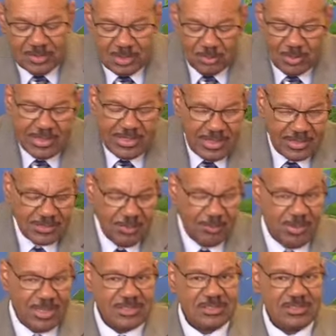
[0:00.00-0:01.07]
that we get the
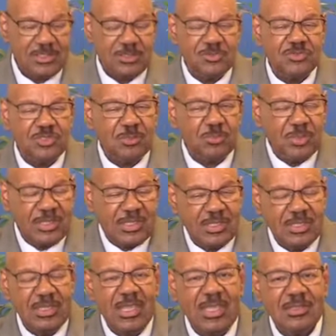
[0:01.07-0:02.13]
best leadership we can
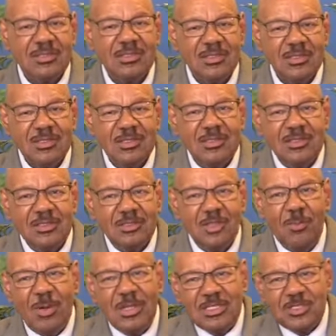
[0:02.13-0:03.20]
get.
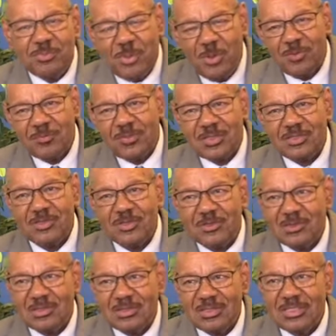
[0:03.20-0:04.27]
Nobody's perfect, so
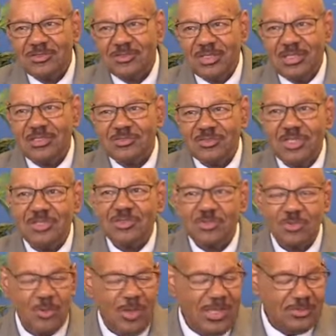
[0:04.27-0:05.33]
unless you get Jesus
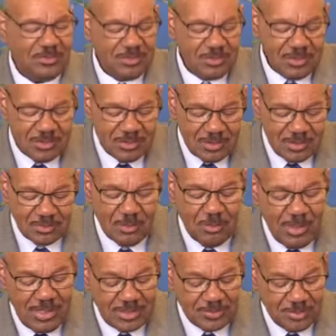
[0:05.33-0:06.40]
Christ,
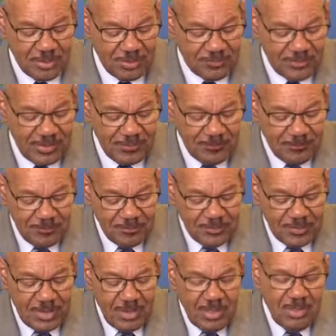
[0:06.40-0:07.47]
nobody's perfect.
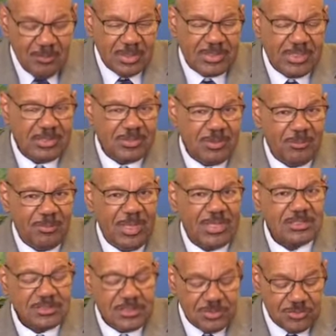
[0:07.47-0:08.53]
But get the
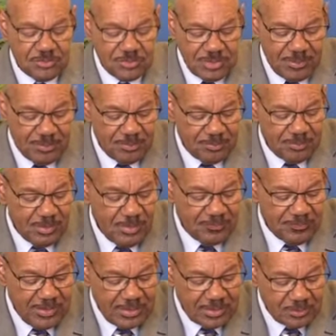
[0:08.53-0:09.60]
best leadership
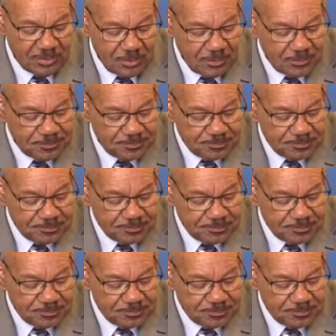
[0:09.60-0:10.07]
available.